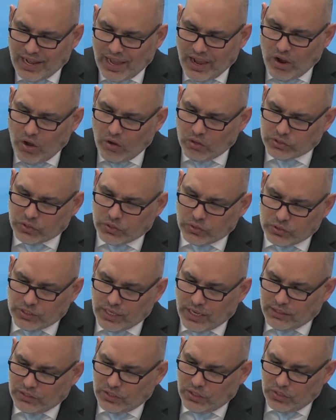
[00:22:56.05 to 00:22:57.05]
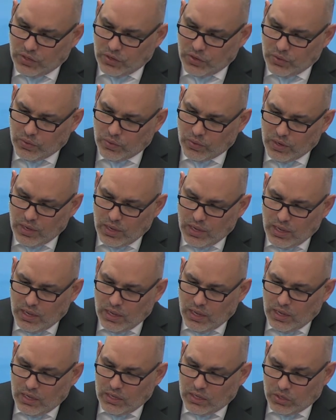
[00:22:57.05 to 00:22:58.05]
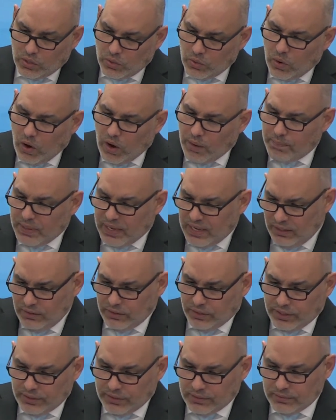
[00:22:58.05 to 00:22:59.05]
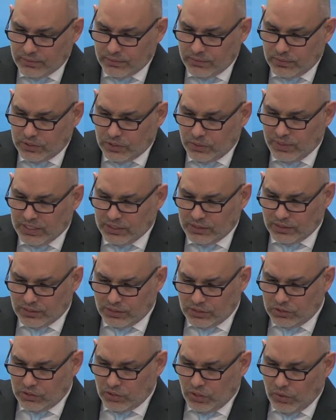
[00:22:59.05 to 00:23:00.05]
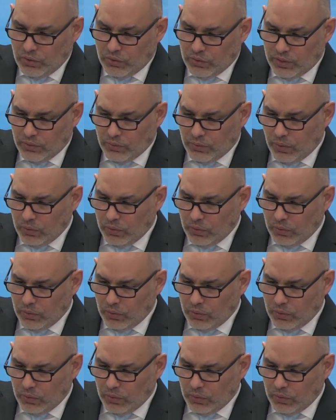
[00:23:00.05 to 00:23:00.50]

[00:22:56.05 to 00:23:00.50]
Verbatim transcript: "And I also say to you, you are Peter," which means a stone,